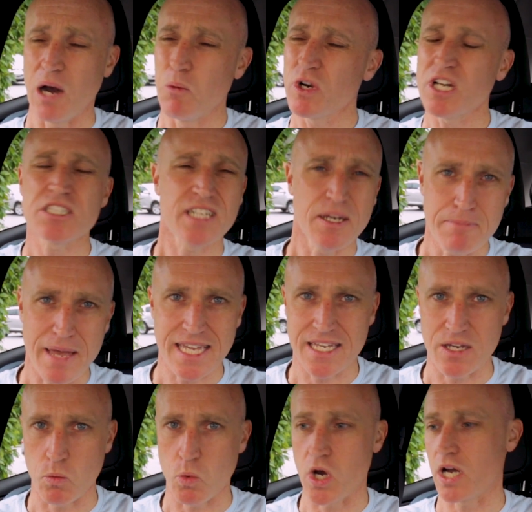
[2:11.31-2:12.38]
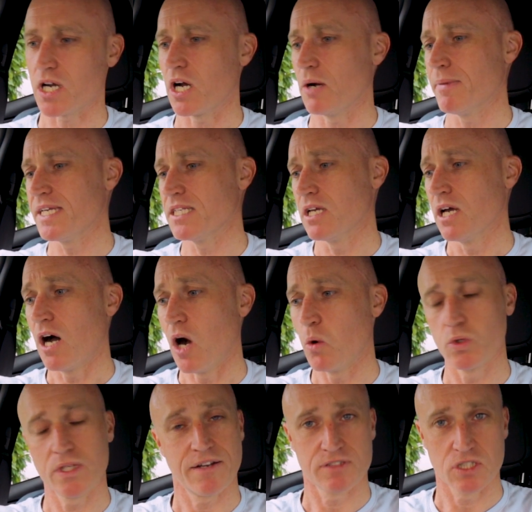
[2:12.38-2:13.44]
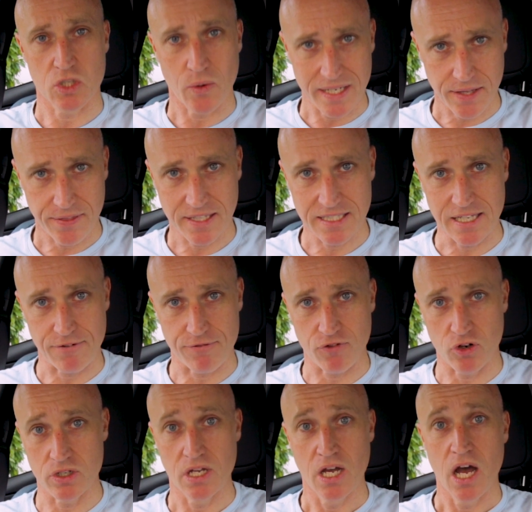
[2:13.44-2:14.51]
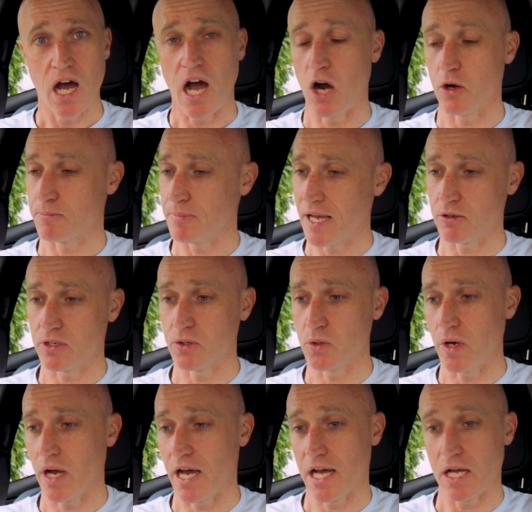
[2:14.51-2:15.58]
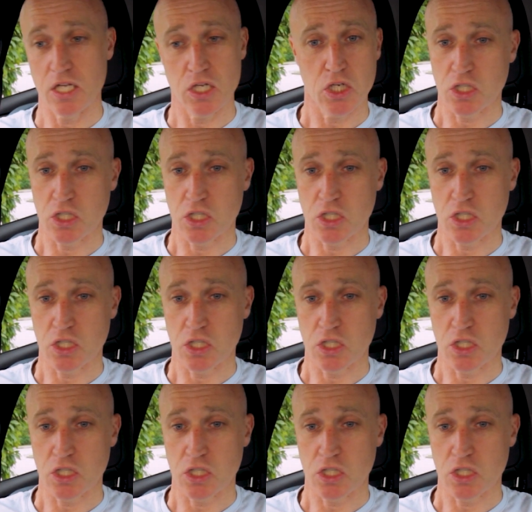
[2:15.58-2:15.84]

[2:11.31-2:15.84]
And when I say make it work, I mean I wouldn't have to do anything different. I'd be able to